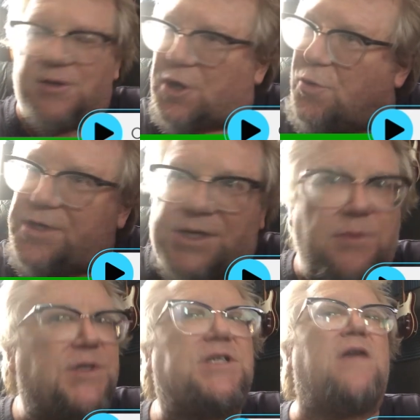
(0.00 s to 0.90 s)
There's always
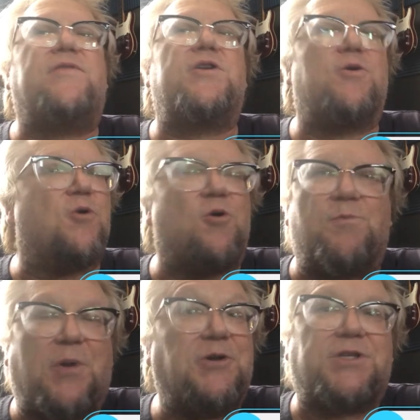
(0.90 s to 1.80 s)
some
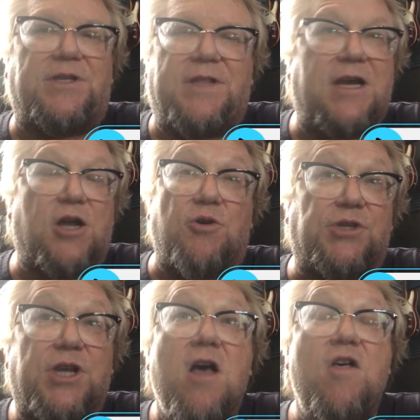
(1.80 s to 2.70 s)
seven-year-old person that
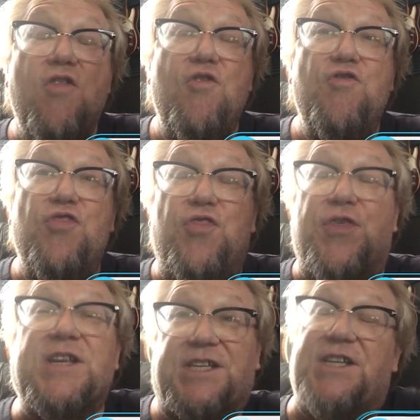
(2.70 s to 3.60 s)
goes,
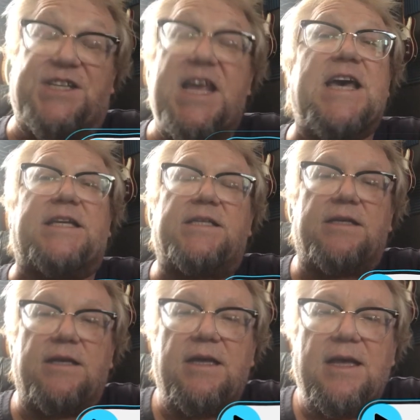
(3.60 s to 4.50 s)
"This is
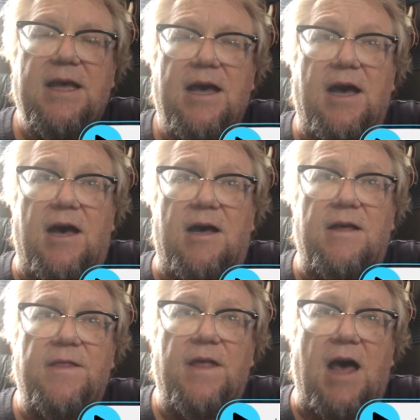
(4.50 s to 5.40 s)
it."
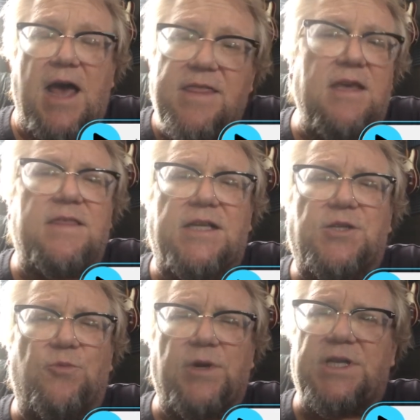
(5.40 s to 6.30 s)
Uh, I think
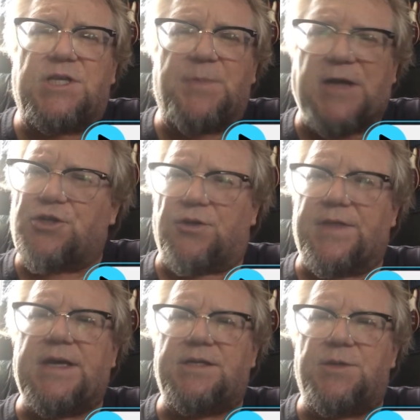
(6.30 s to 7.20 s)
that's a really special
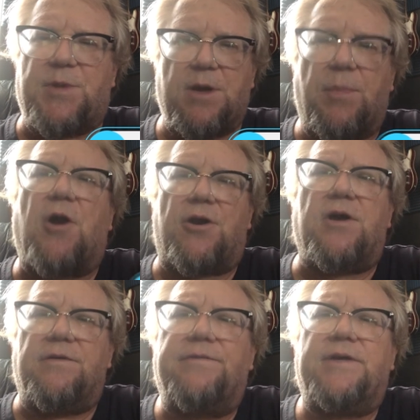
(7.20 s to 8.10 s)
thing to be a part of.